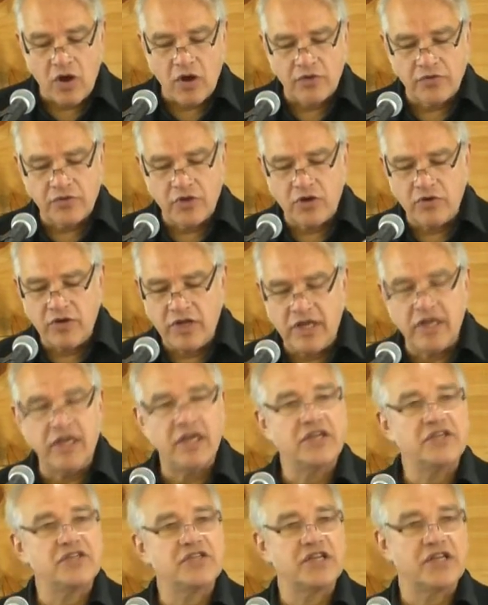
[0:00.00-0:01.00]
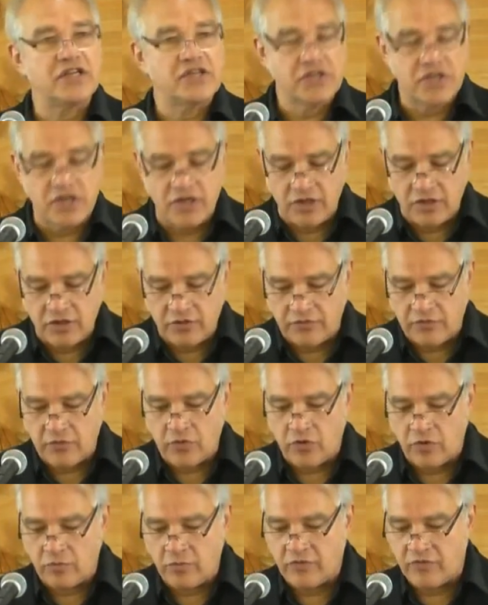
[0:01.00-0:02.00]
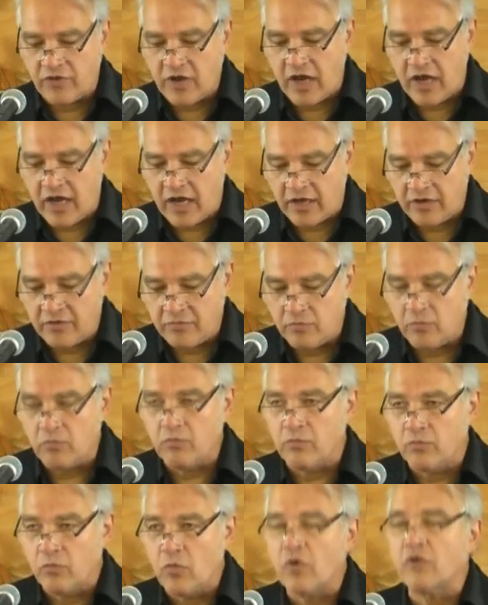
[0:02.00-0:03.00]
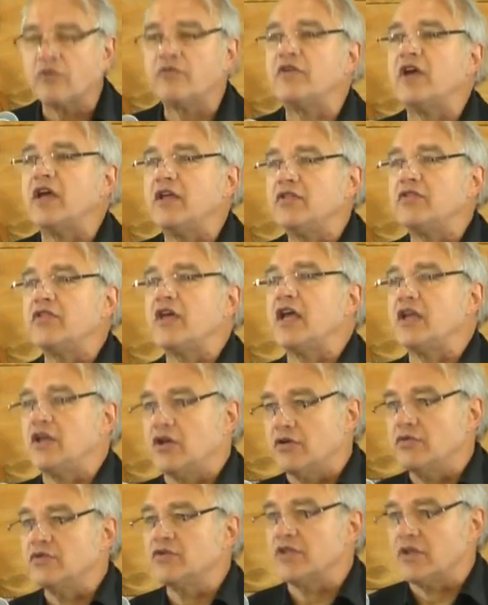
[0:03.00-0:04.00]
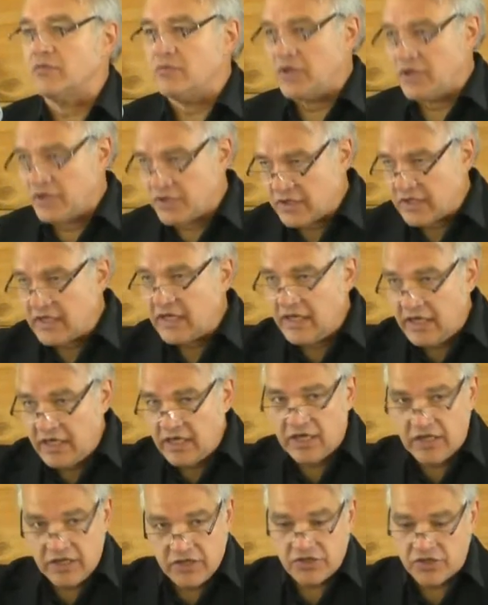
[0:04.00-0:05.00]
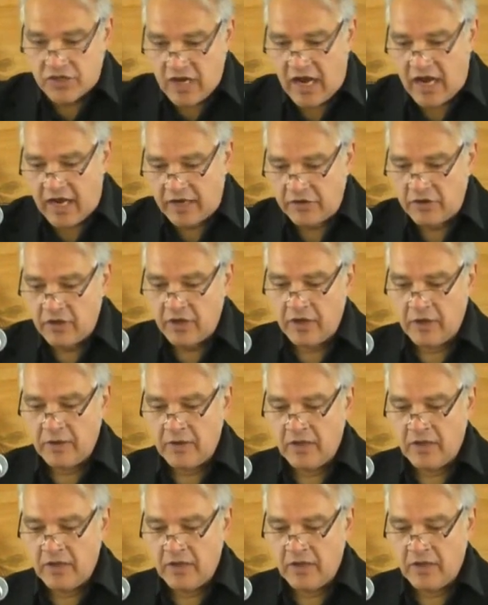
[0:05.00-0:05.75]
although he existed in the form of God, morphe theos, that means he is God,